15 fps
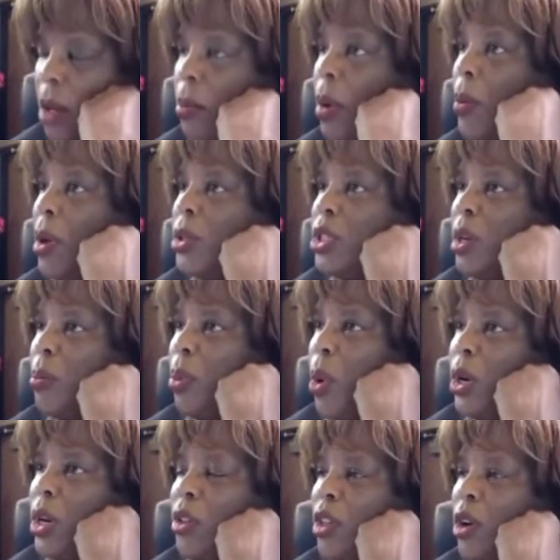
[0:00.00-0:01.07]
but most
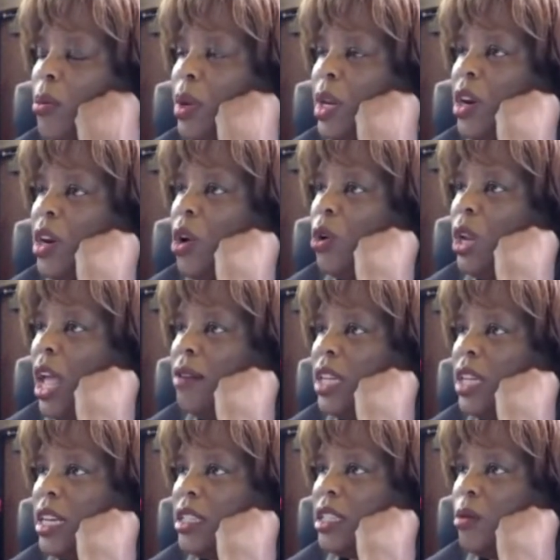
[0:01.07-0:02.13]
importantly, there will be no
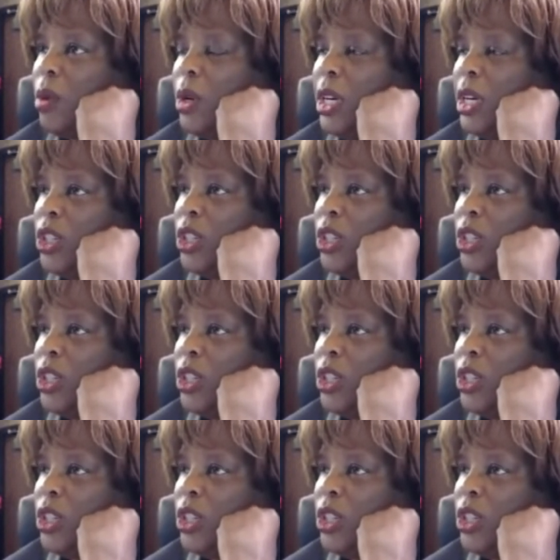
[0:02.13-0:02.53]
live testimony?